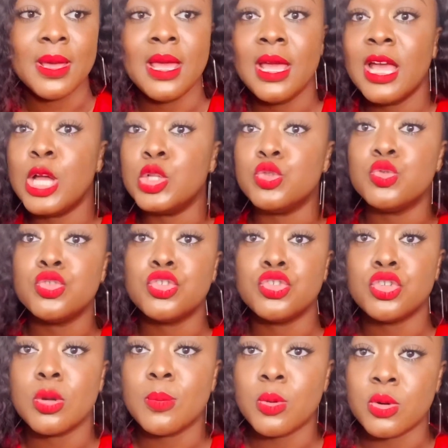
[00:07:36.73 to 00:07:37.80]
and do the
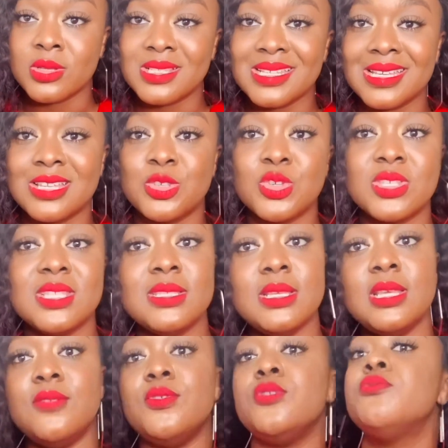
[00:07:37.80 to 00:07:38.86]
job hunting and just see
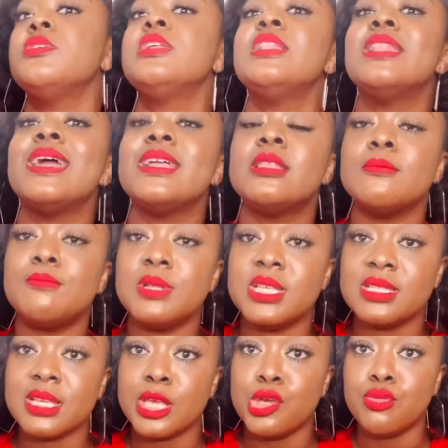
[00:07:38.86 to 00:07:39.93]
if you really like the place
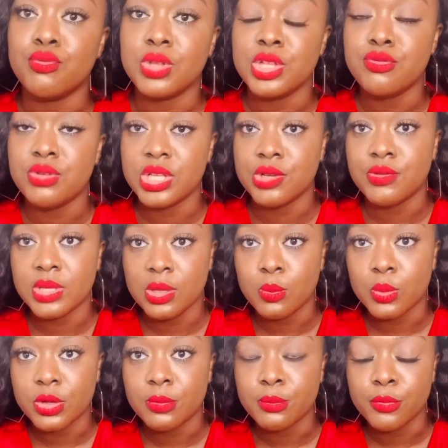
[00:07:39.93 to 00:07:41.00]
and you really want to
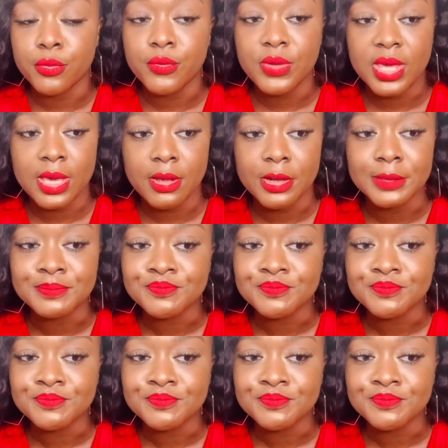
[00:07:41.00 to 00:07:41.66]
move here.